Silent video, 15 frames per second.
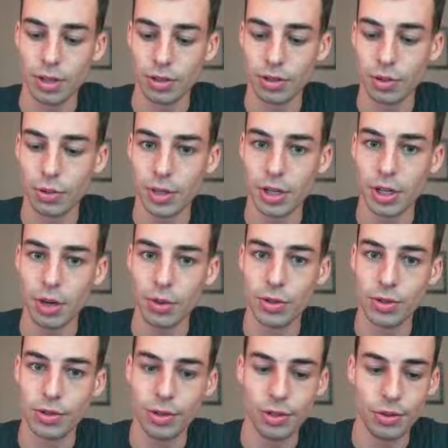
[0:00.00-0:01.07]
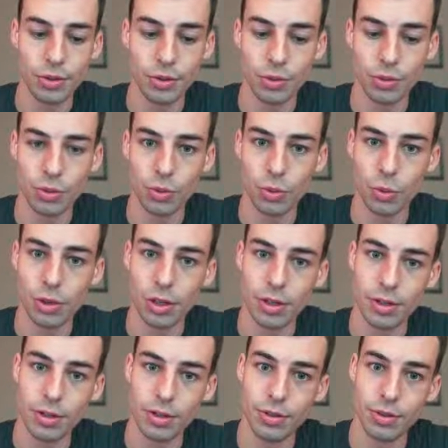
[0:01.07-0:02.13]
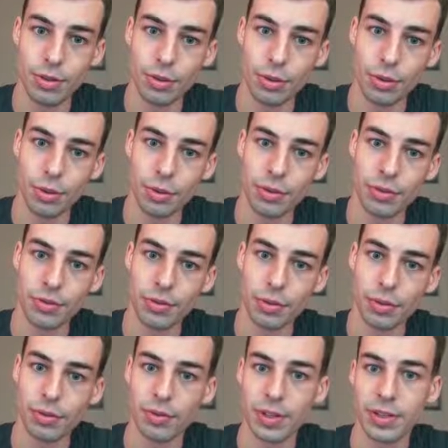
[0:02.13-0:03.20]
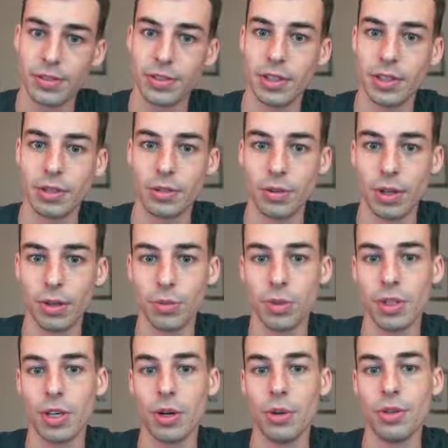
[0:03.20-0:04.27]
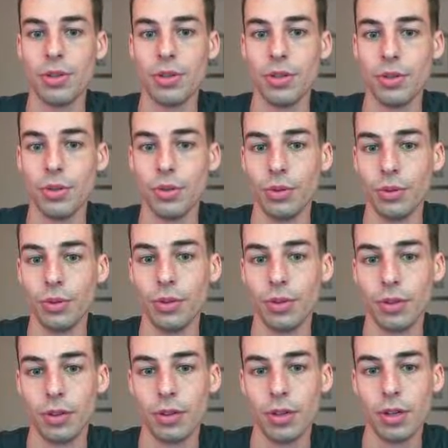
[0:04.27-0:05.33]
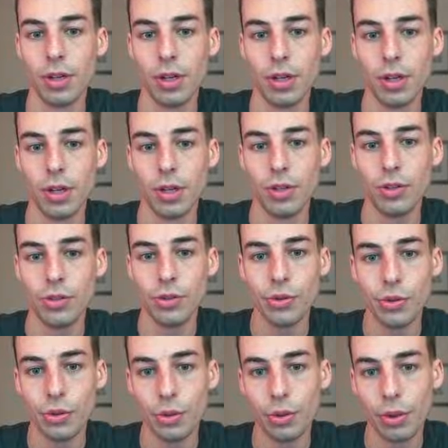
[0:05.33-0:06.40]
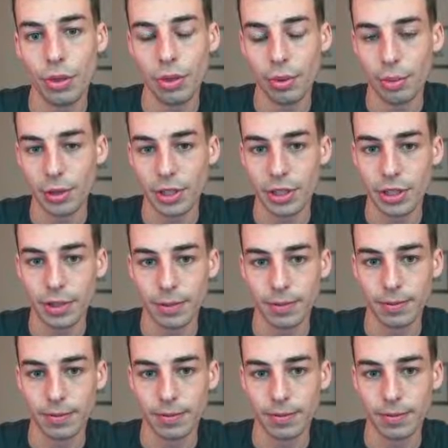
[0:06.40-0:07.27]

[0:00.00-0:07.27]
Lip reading: So we can always do 1, 2, 3, 4, 5, 6, right? We can always do 2, 3,